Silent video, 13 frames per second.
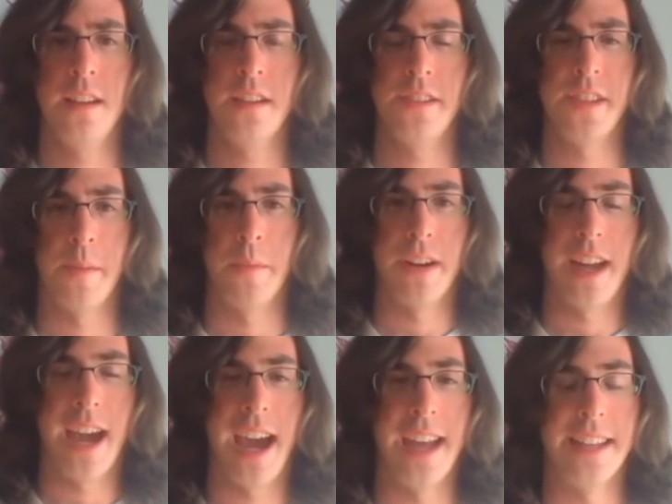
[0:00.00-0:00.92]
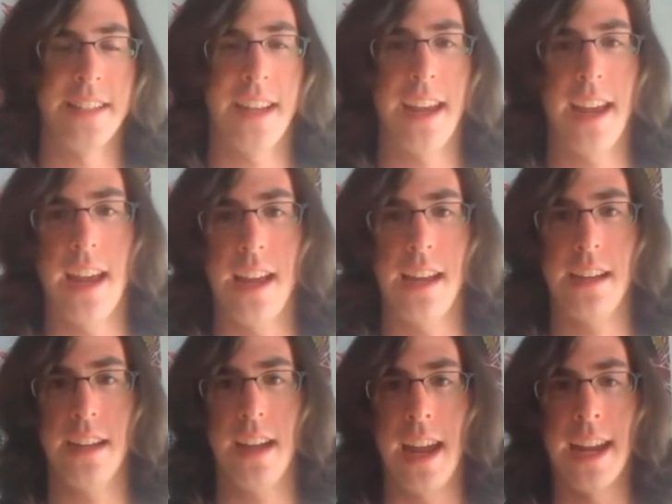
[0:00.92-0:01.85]
someone has
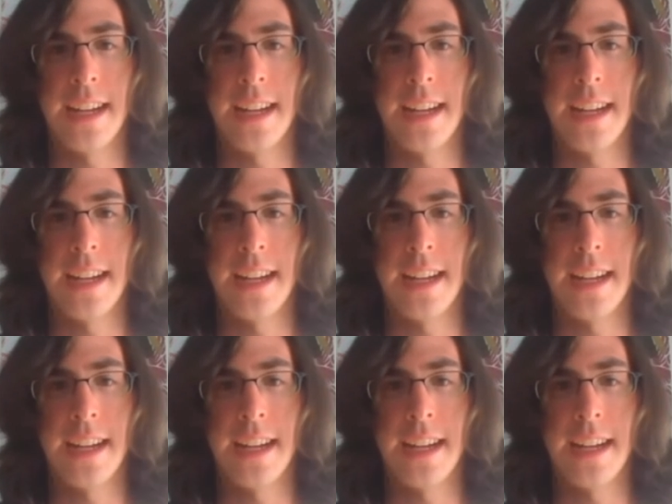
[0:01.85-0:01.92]
a